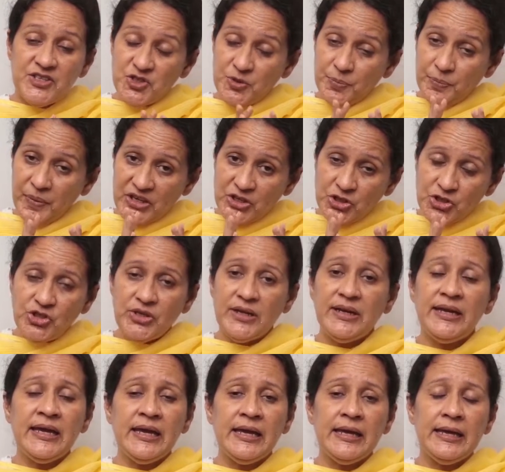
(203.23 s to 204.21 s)

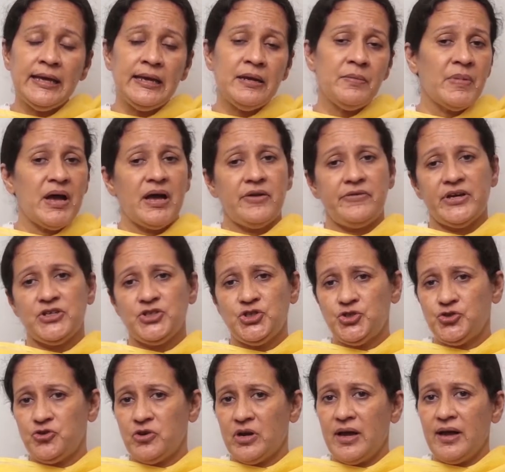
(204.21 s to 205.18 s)
especially in
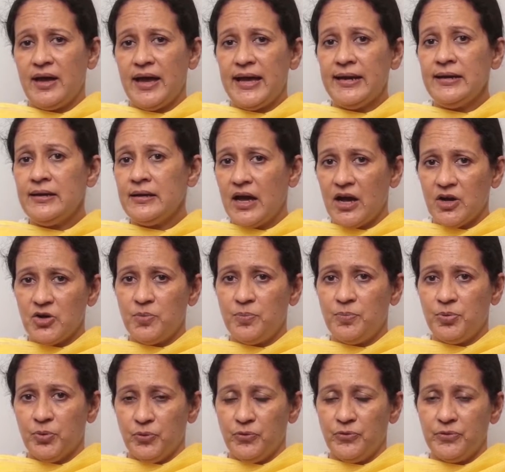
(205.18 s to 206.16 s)
Maharashtra and
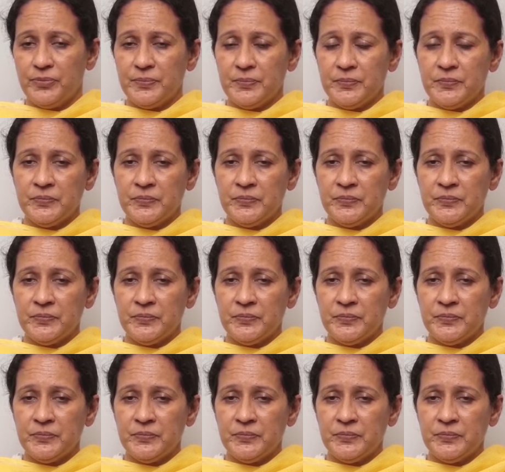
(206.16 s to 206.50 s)
Nagpur.